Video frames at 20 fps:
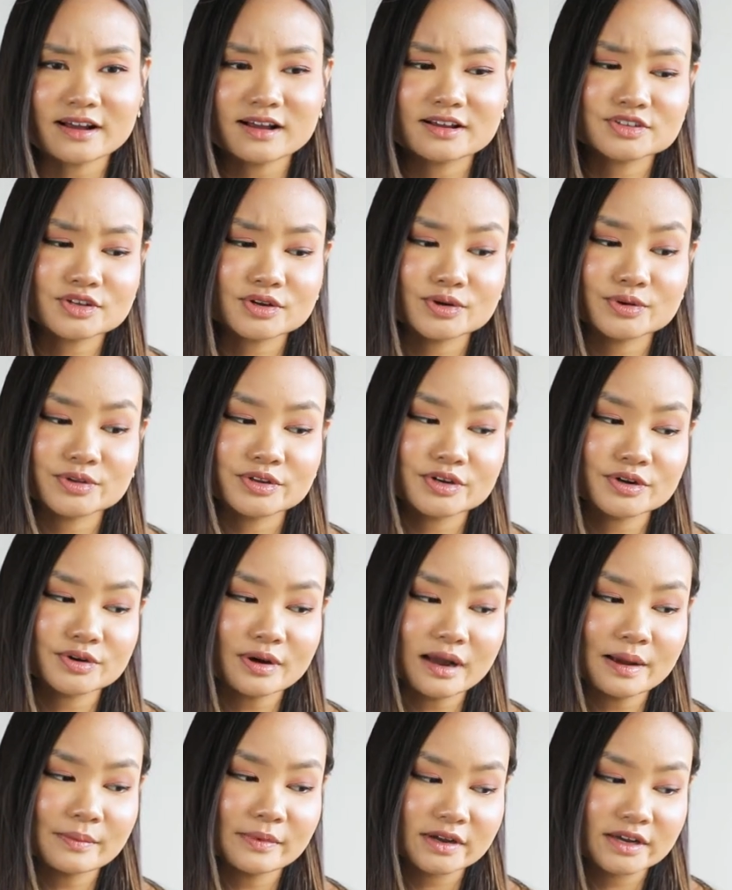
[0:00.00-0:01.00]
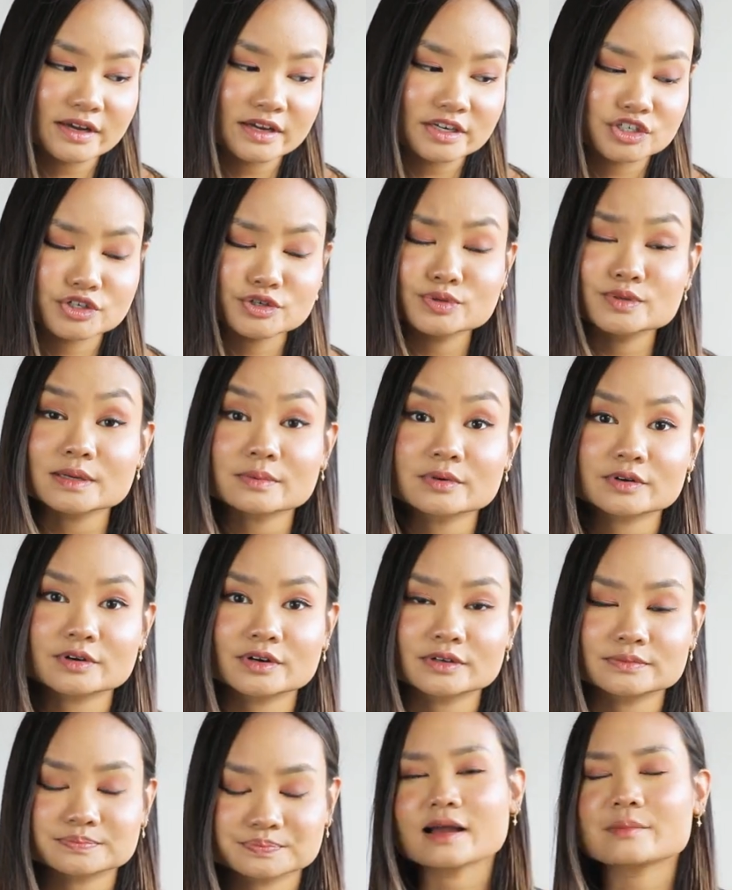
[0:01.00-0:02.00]
Although, you know, I'm a true summer
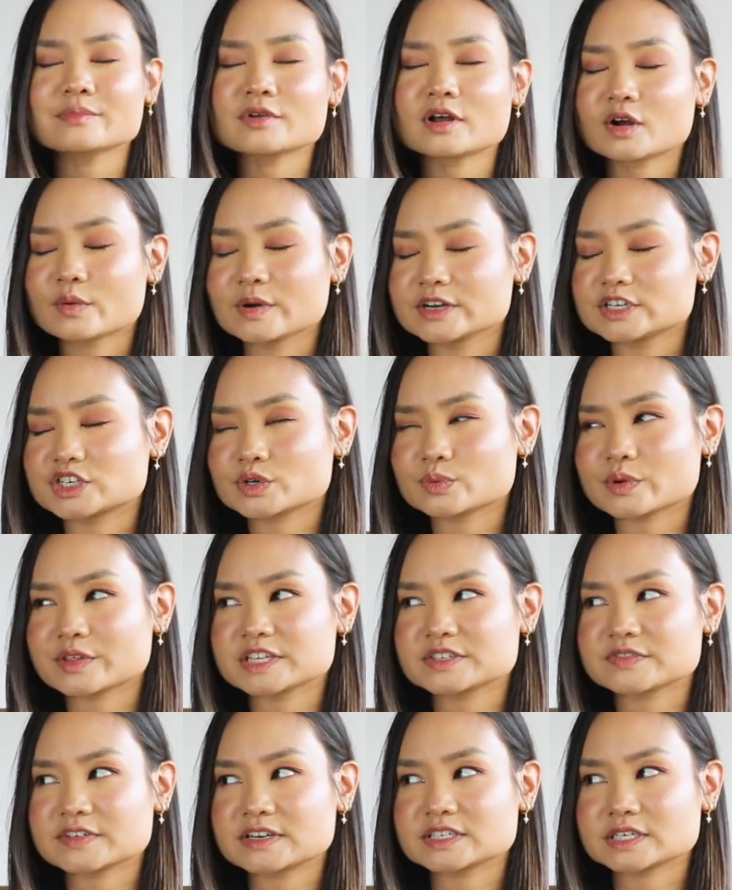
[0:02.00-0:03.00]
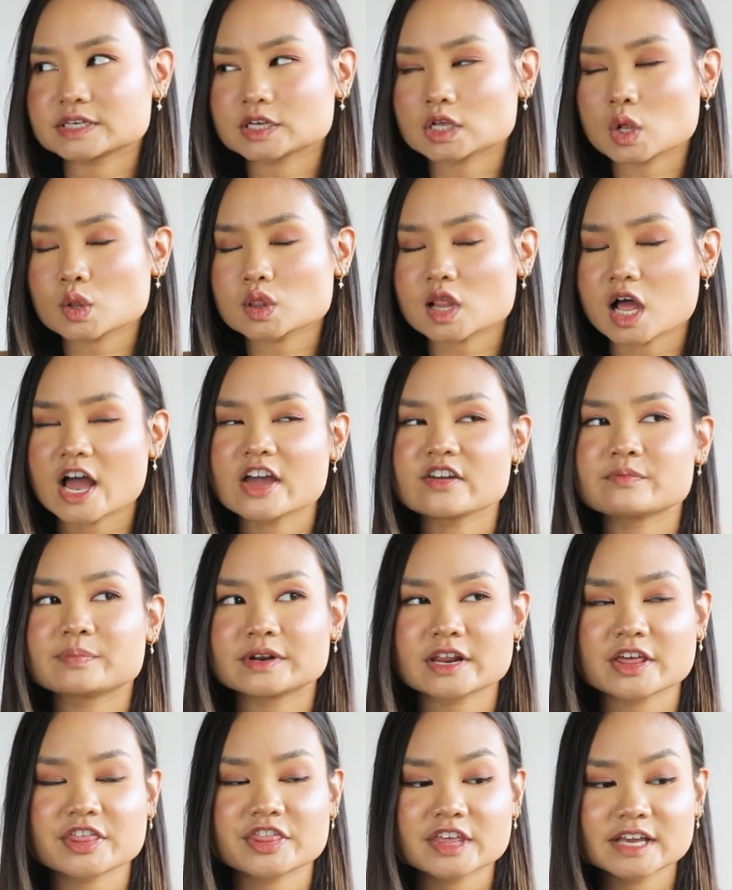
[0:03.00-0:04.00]
girl. I'm not quite sure when this video is gonna go live,
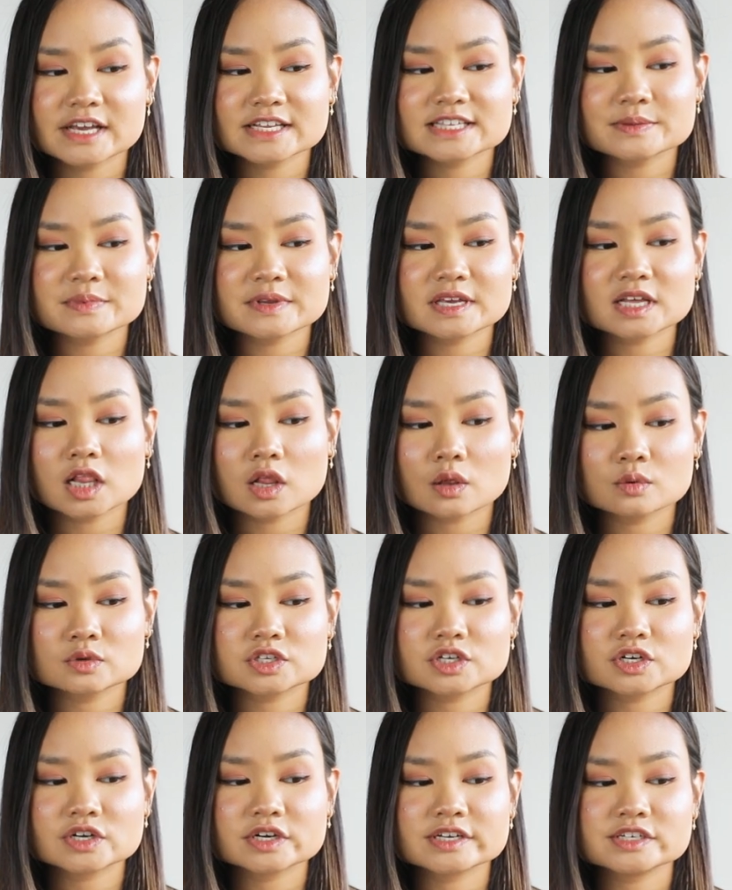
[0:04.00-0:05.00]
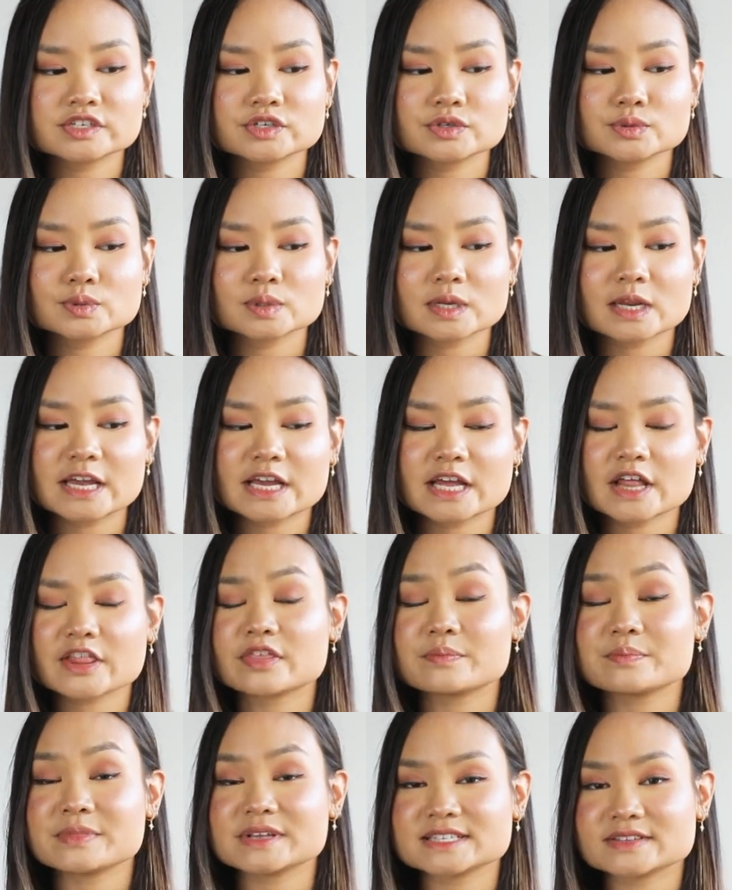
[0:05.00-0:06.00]
but I think it's to be closer into like
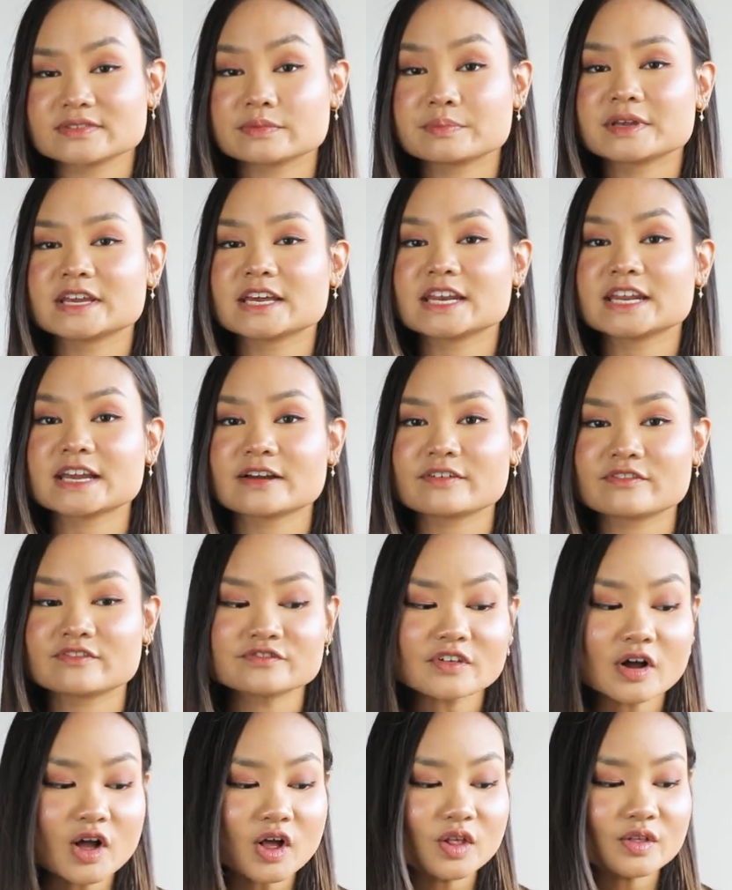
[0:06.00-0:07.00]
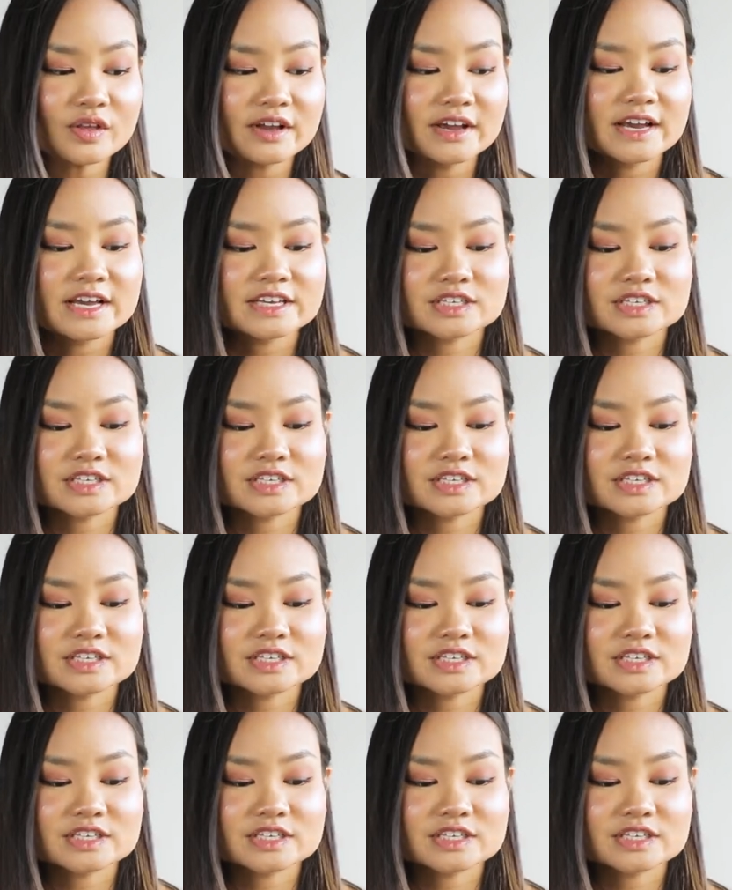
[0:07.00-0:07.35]
the midst of the beginning of fall.